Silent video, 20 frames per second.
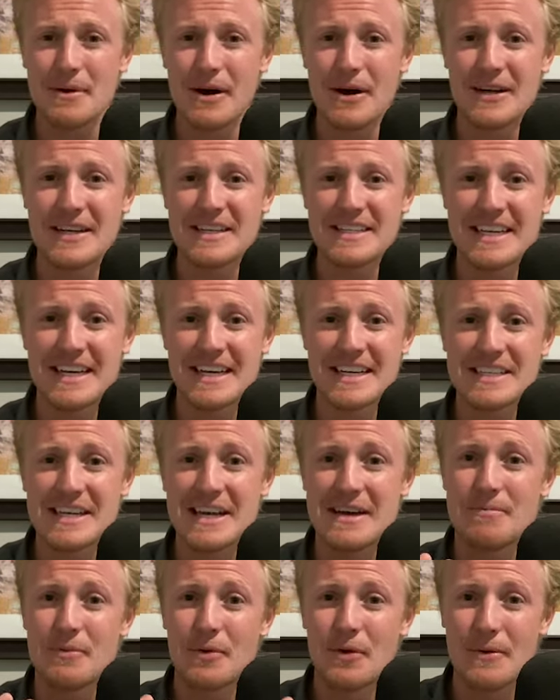politics,
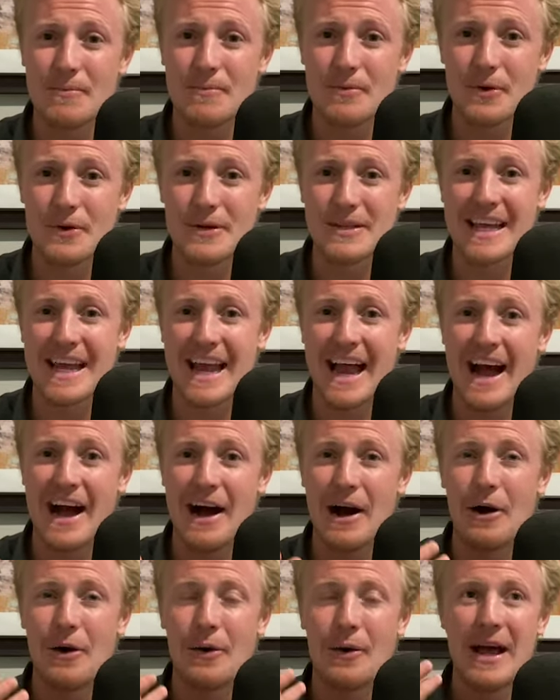and more importantly,
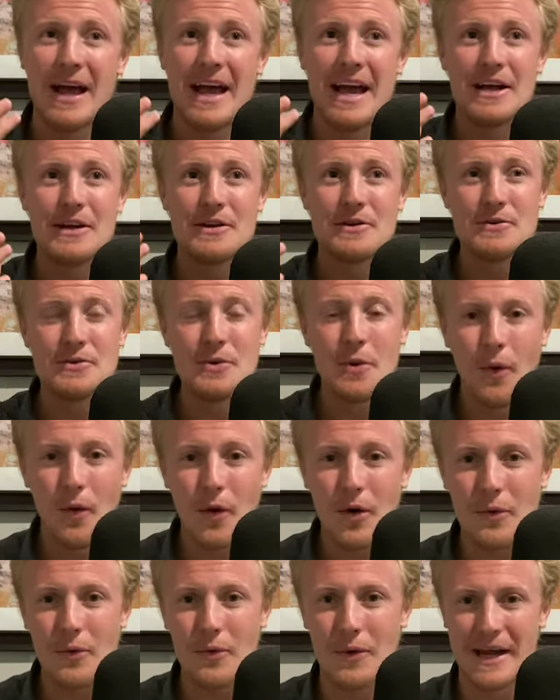how
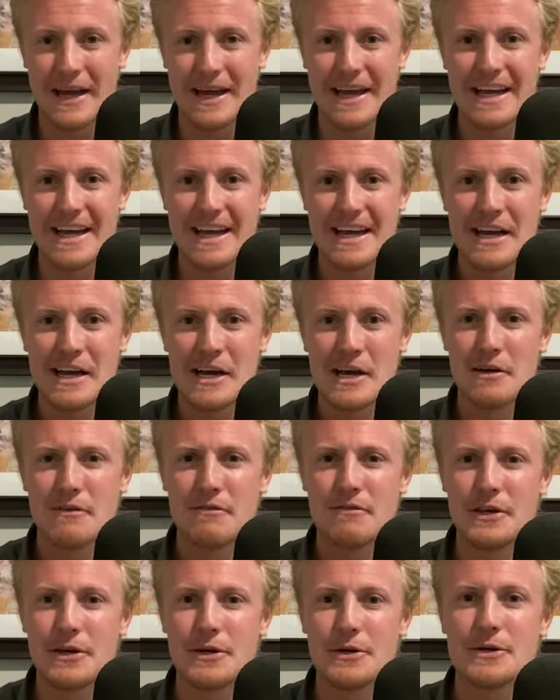Norway
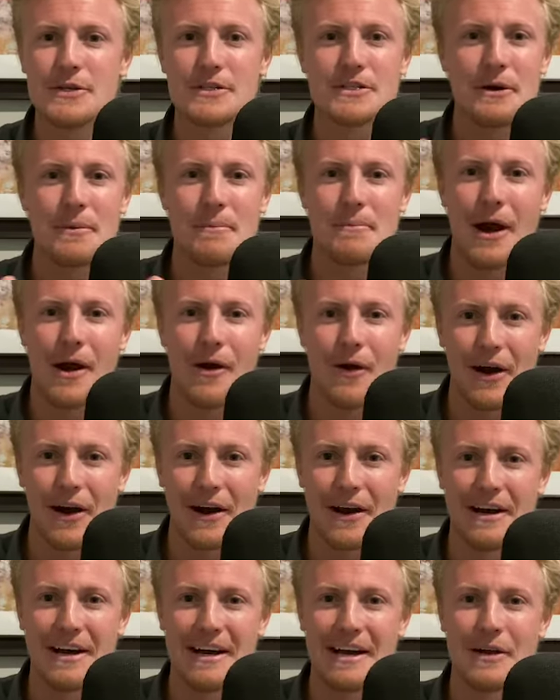views
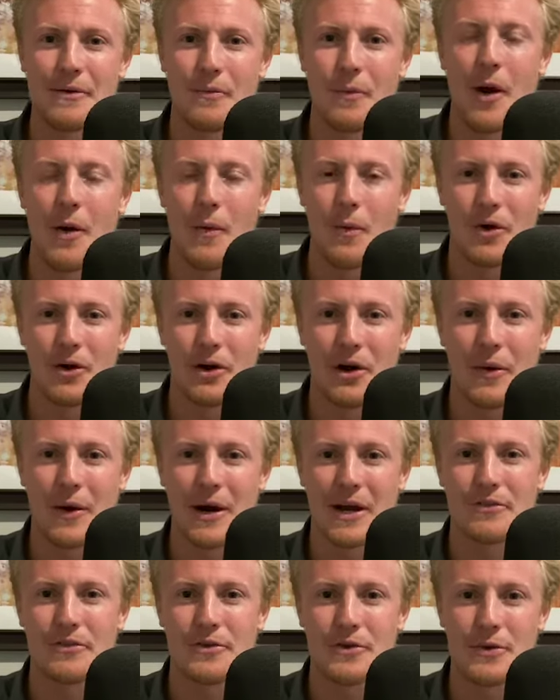America and what we're
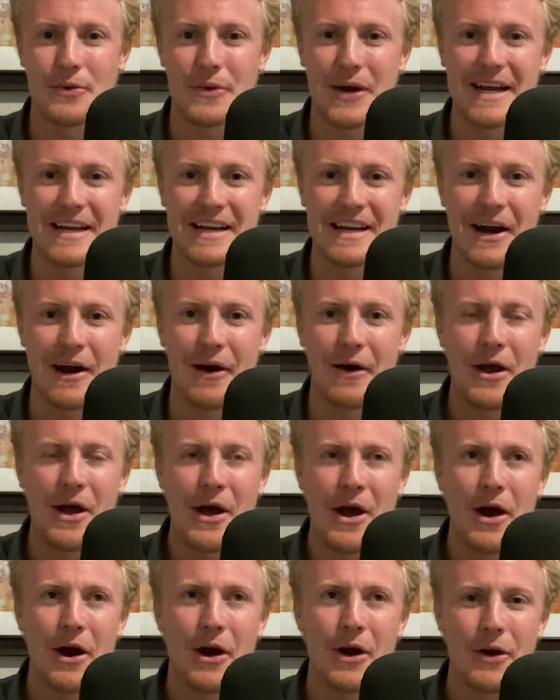going through right now.
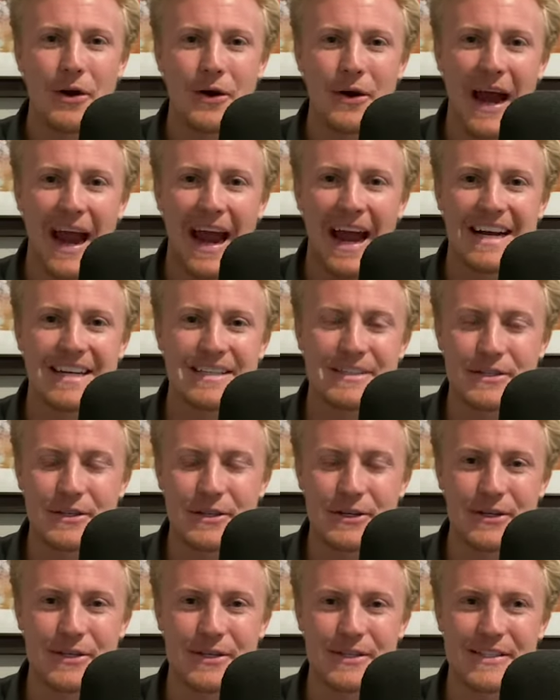Her
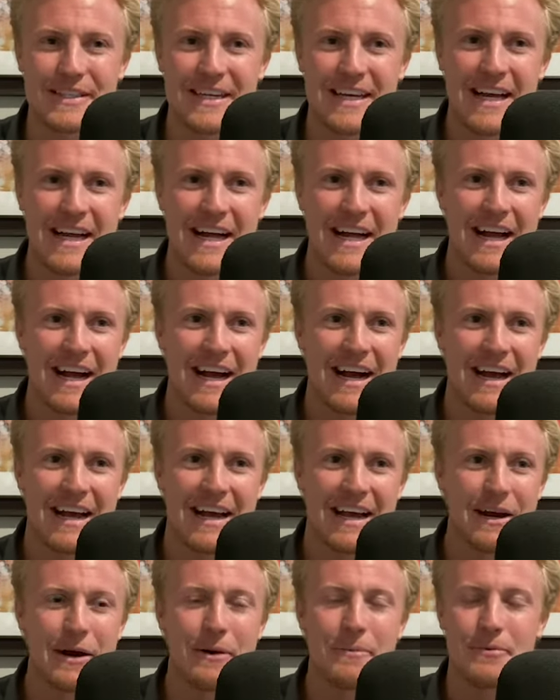answers
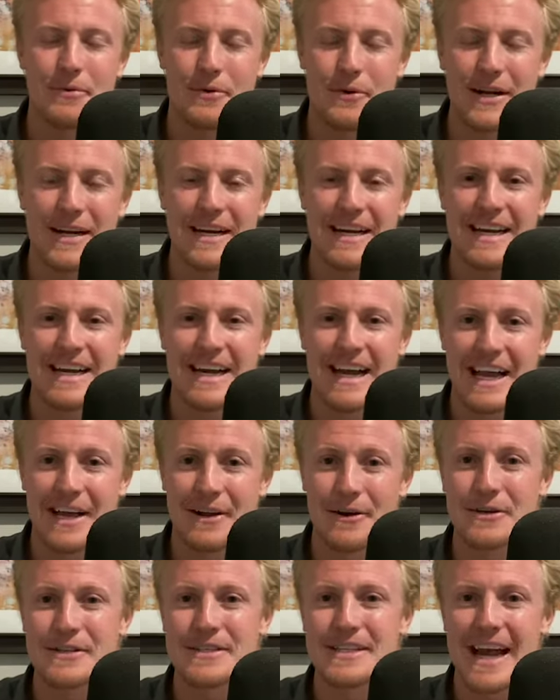are pretty
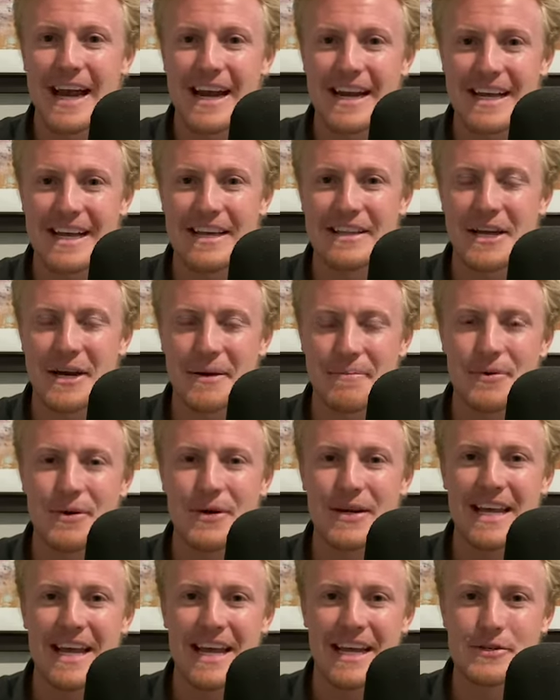entertaining. They're
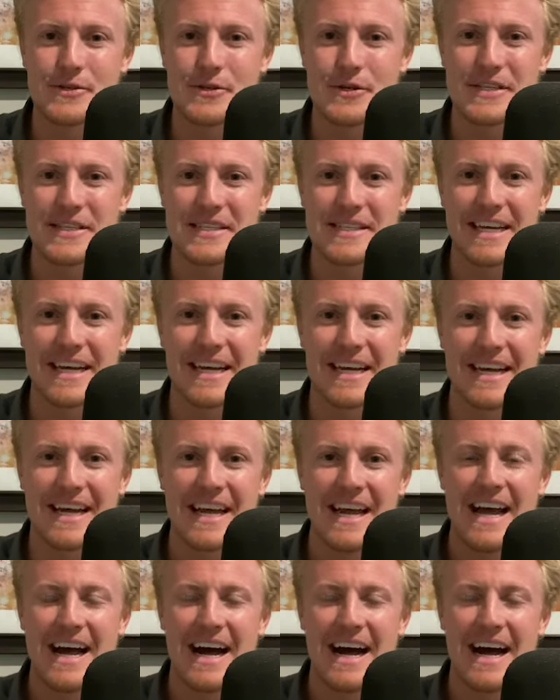pretty interesting.